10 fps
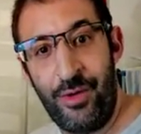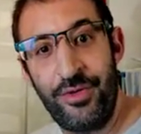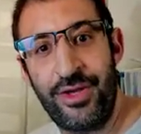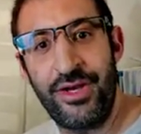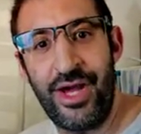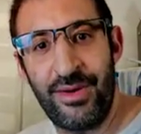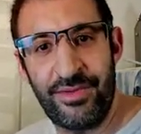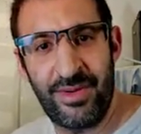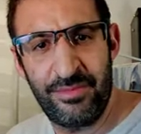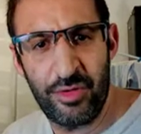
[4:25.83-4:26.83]
How you can
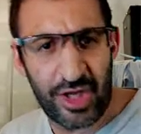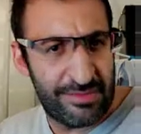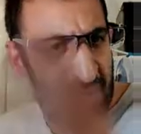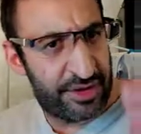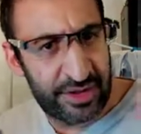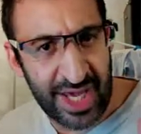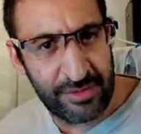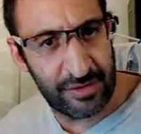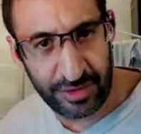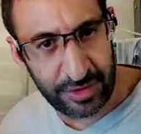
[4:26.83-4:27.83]
help them. You can make the
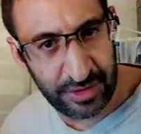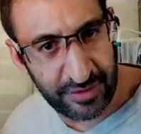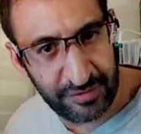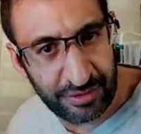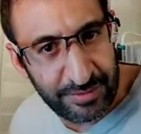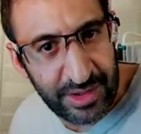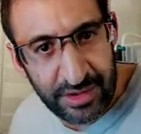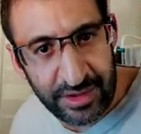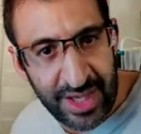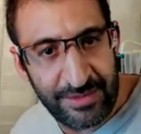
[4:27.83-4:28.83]
game. If you want to
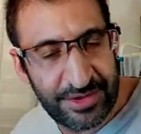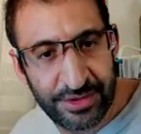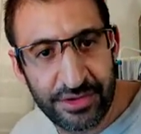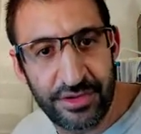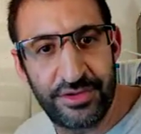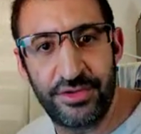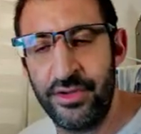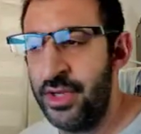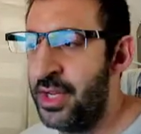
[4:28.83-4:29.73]
make the game, it's good also.